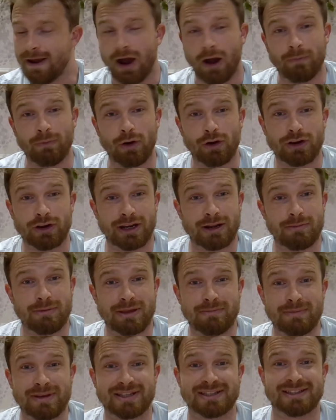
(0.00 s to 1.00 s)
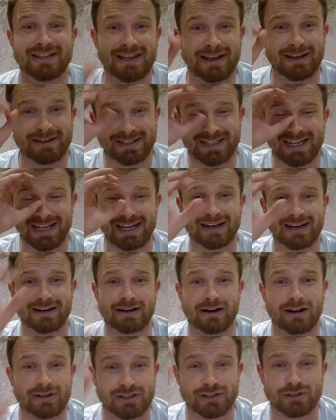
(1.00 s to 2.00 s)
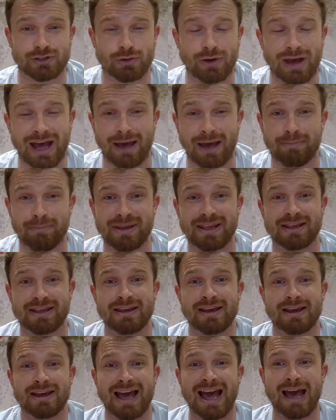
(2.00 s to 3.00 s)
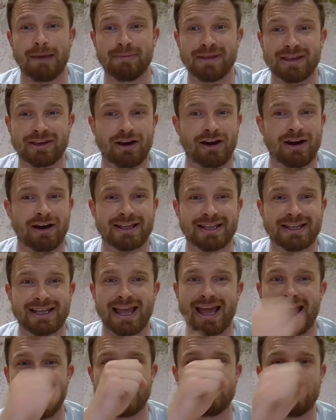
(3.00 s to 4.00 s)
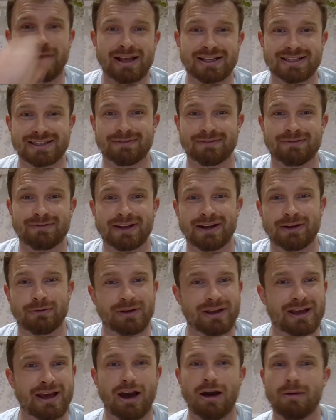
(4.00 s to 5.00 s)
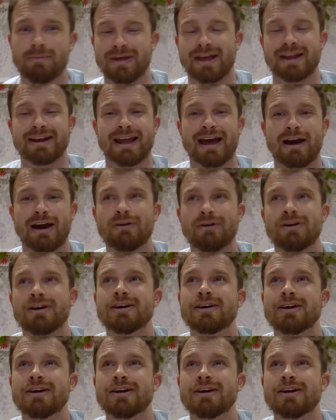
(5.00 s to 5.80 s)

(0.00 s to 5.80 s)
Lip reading: I'm not going to be Mr. Tinted Glasses or happy guy. Yay, we're Aston Villa. We're up there now.